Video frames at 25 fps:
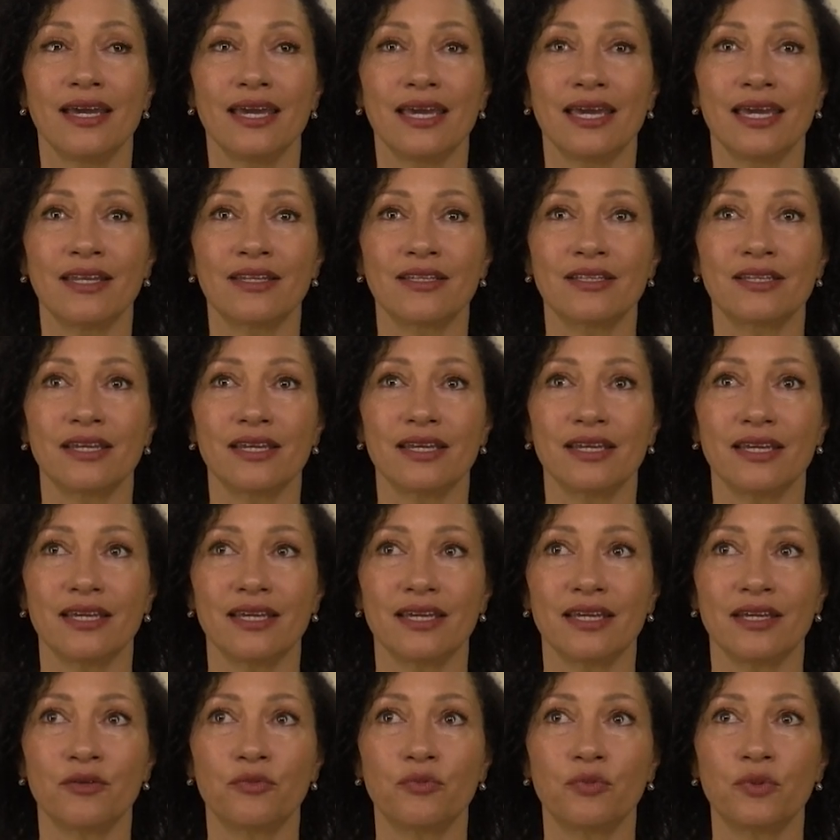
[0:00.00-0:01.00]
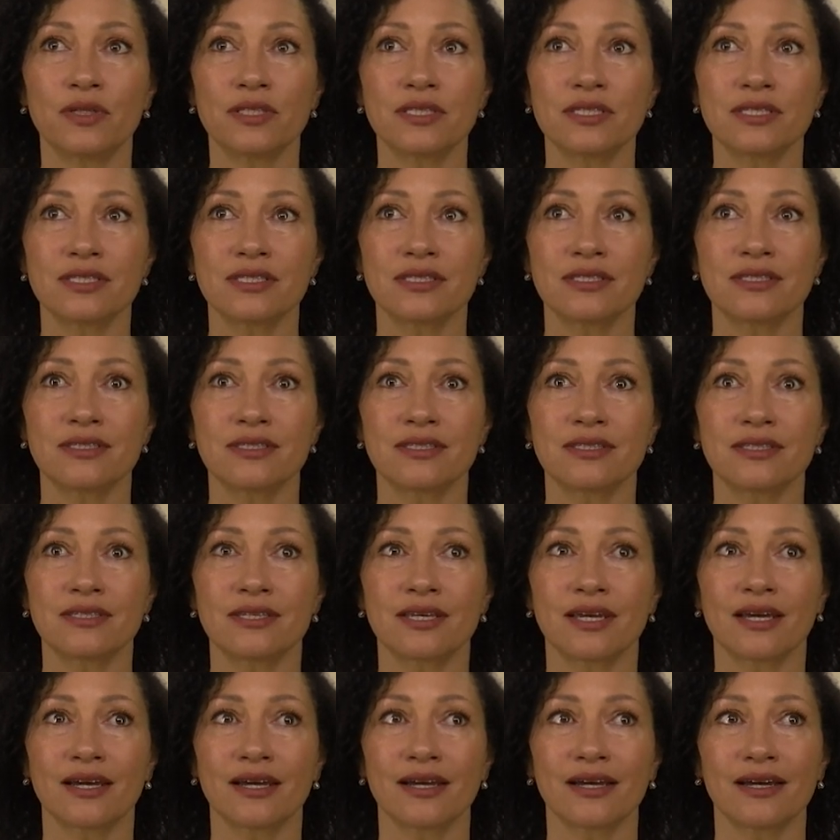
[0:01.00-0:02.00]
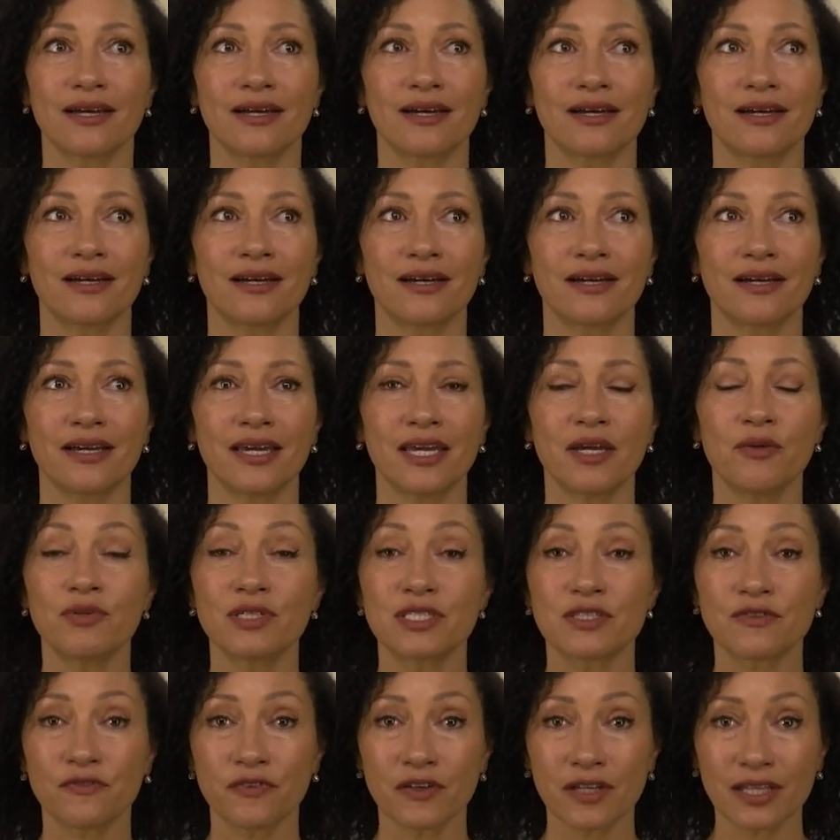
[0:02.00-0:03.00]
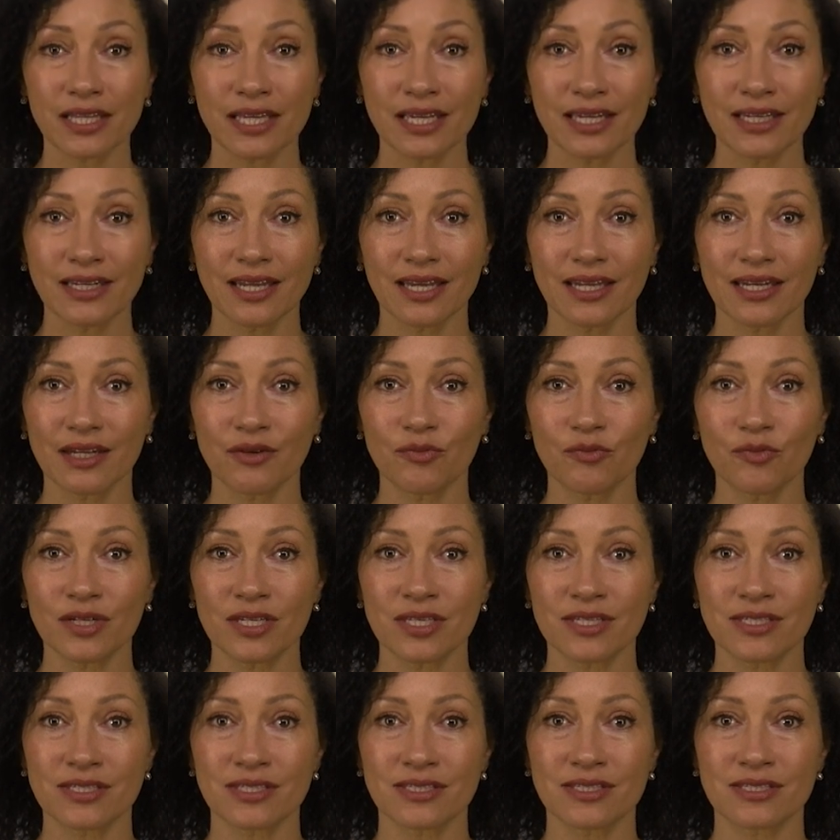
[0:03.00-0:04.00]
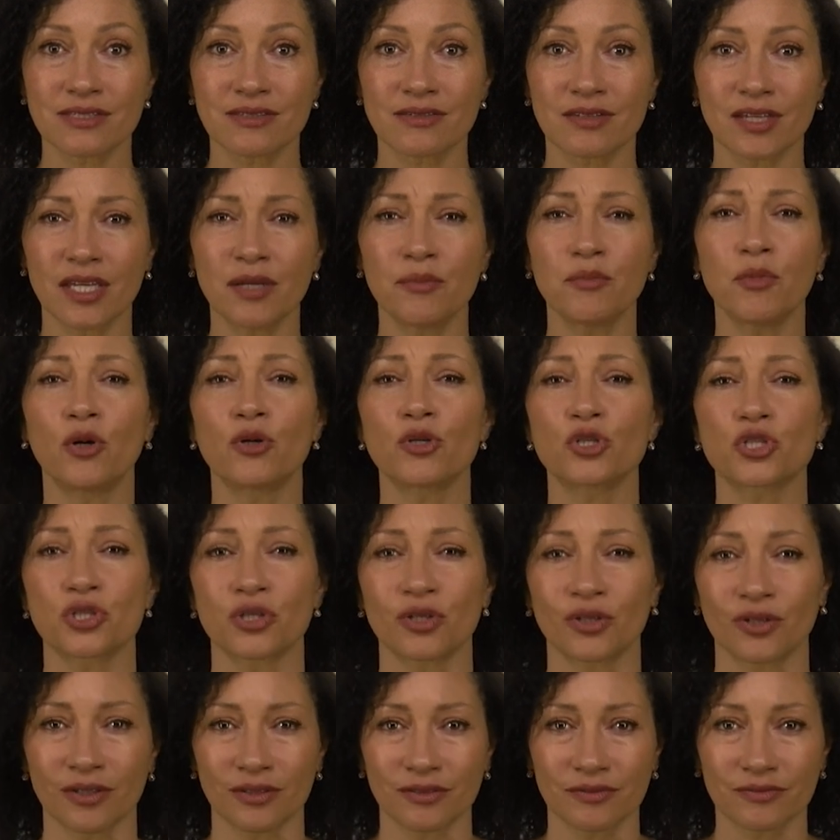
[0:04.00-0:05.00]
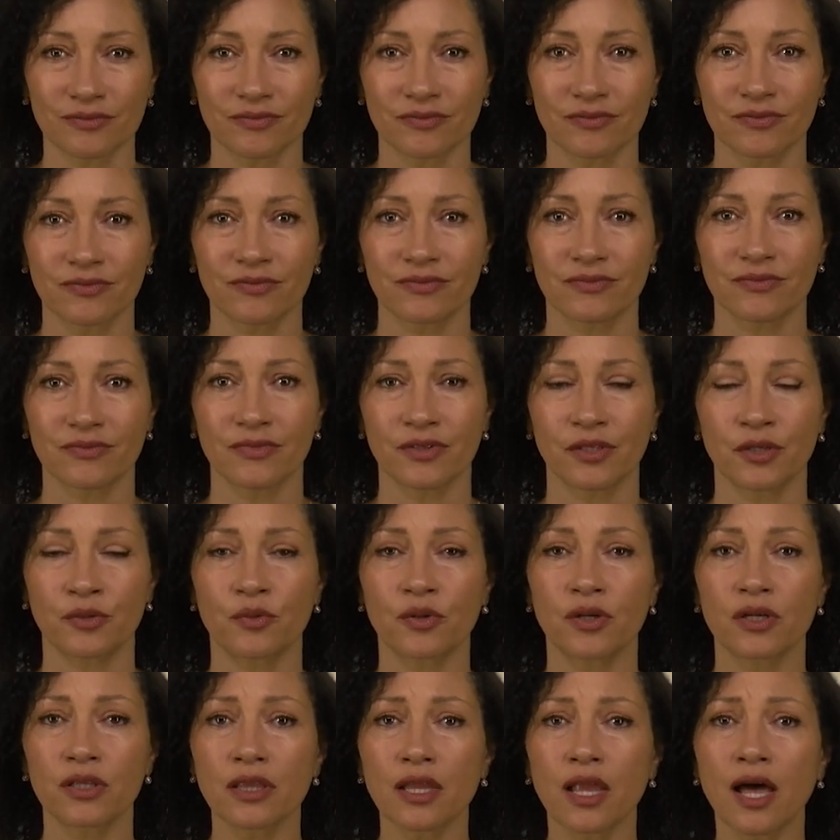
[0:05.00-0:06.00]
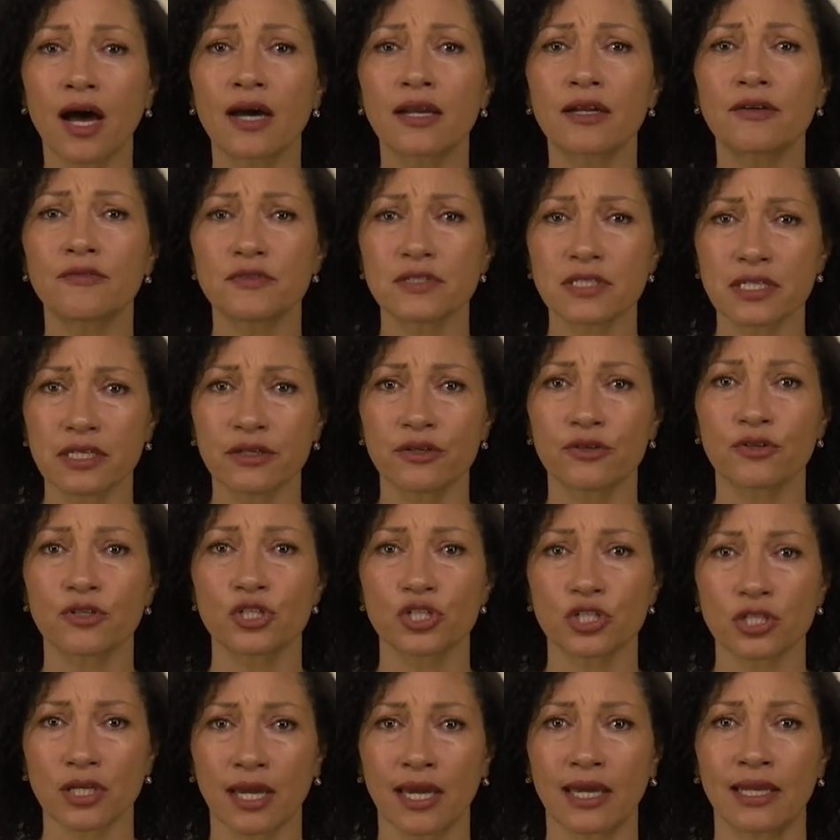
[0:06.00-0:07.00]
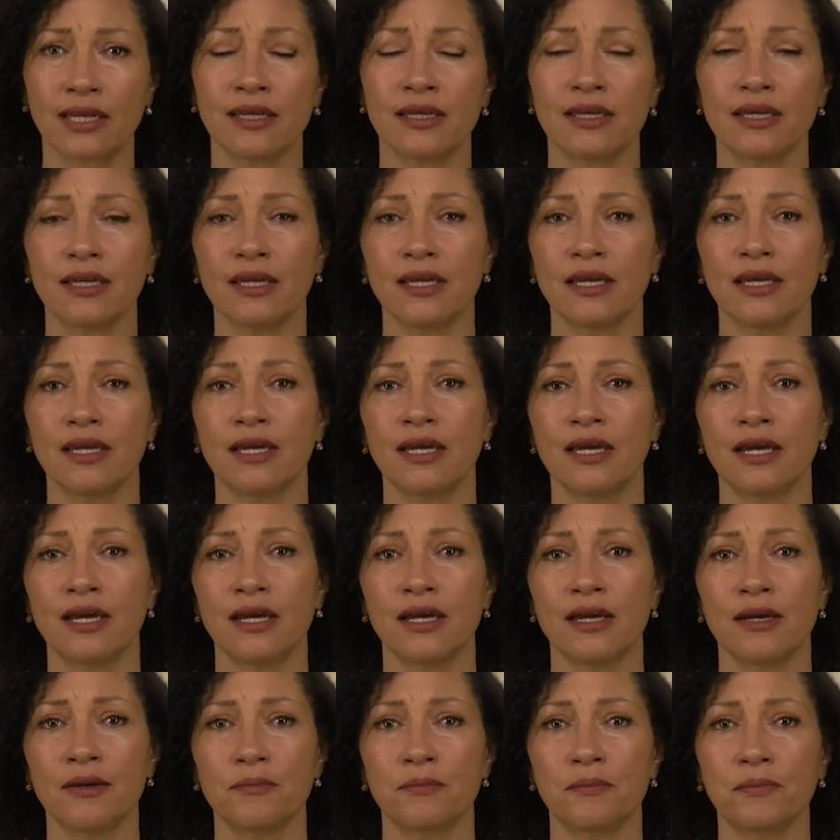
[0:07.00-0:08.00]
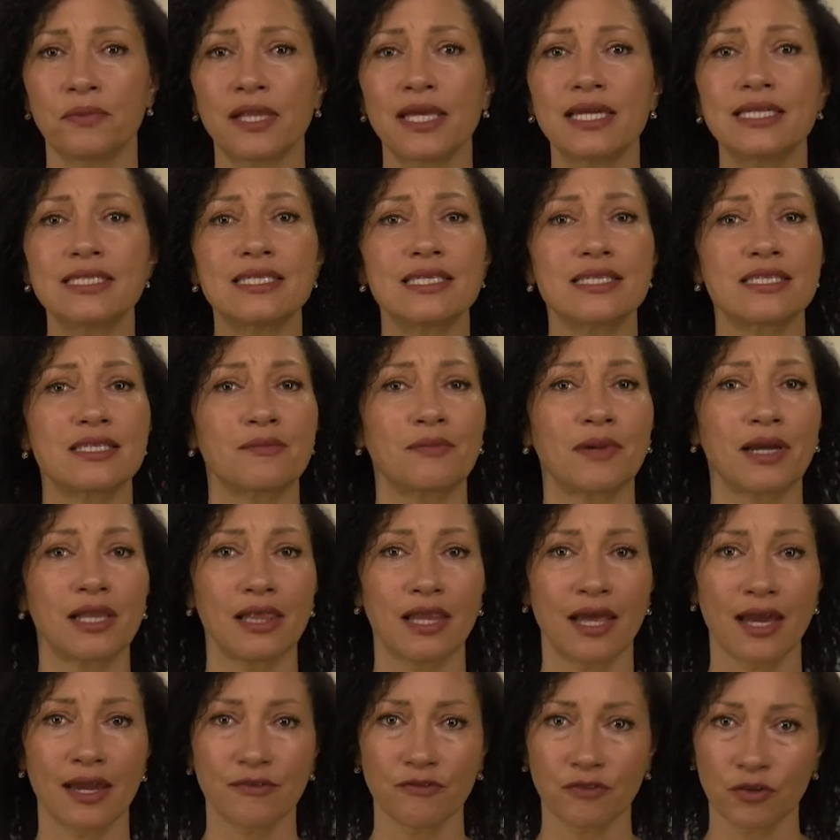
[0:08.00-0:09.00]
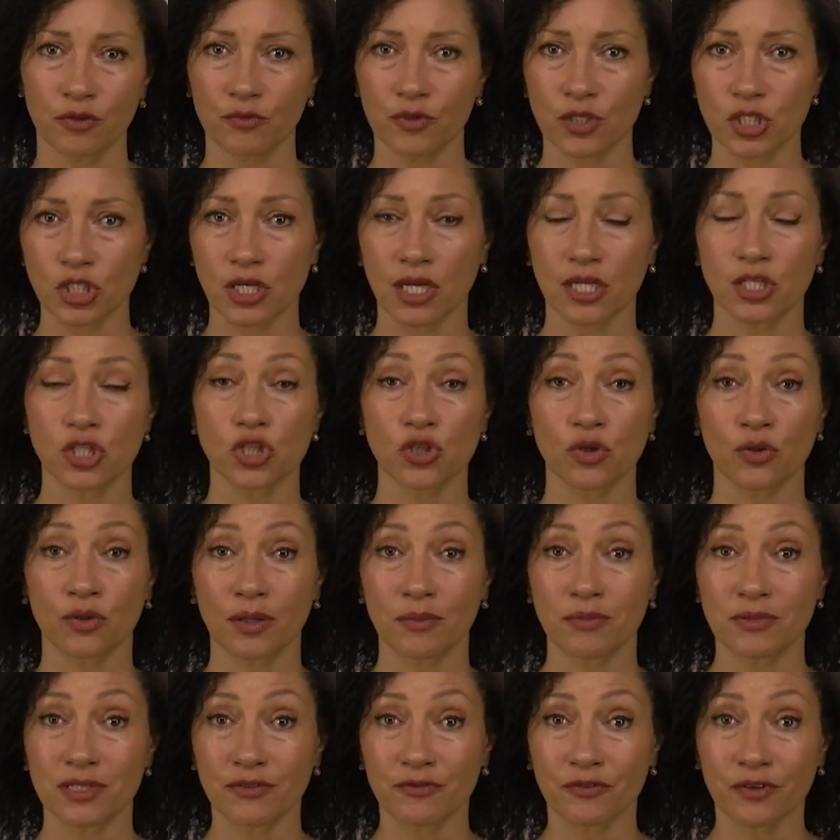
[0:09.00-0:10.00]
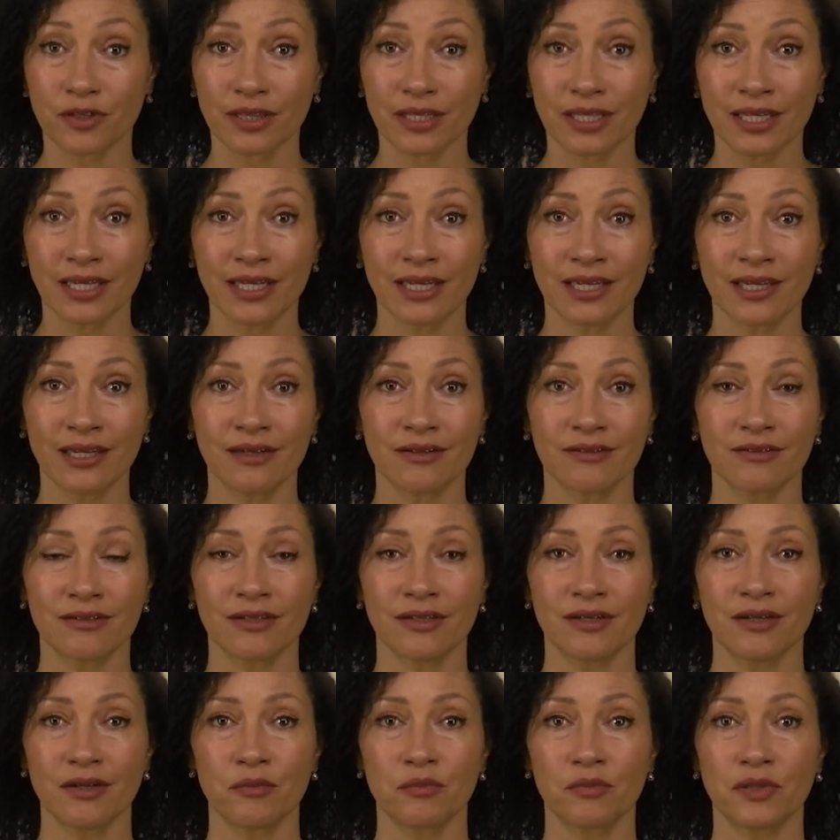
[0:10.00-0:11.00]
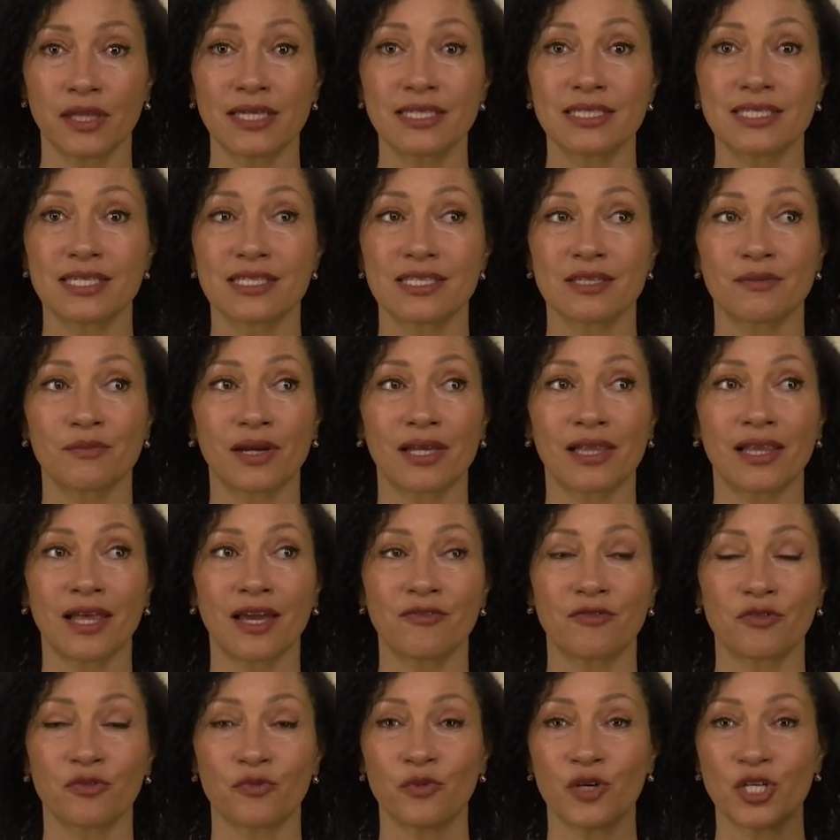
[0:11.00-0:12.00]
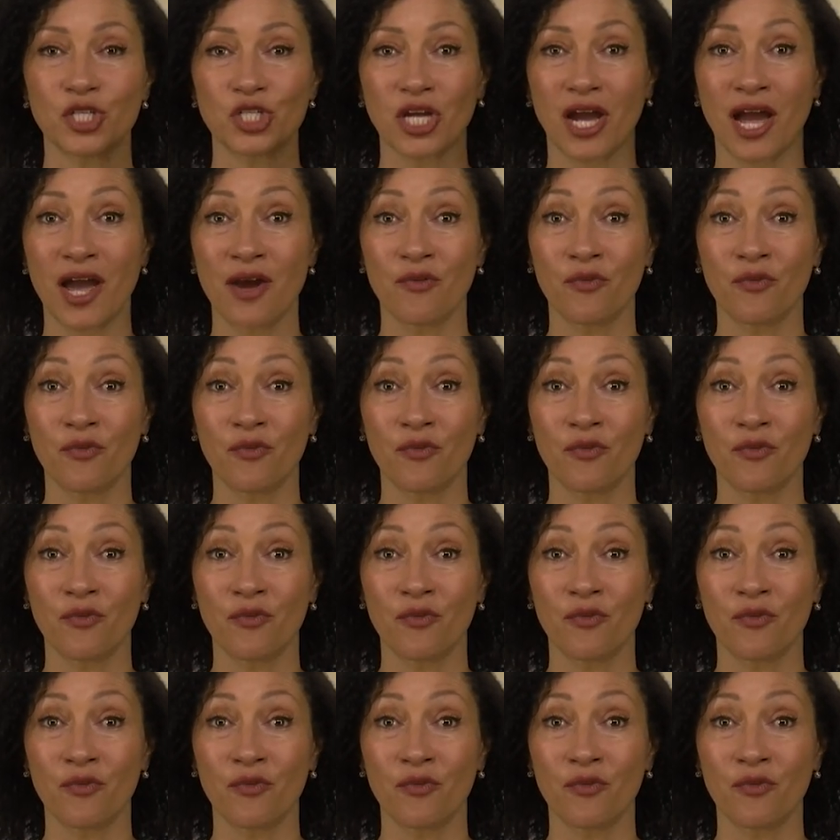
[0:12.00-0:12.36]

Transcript: it was filling and it was emotional. There were a lot of tears shed. Places in my life in which I'd shown up differently, places in my life in which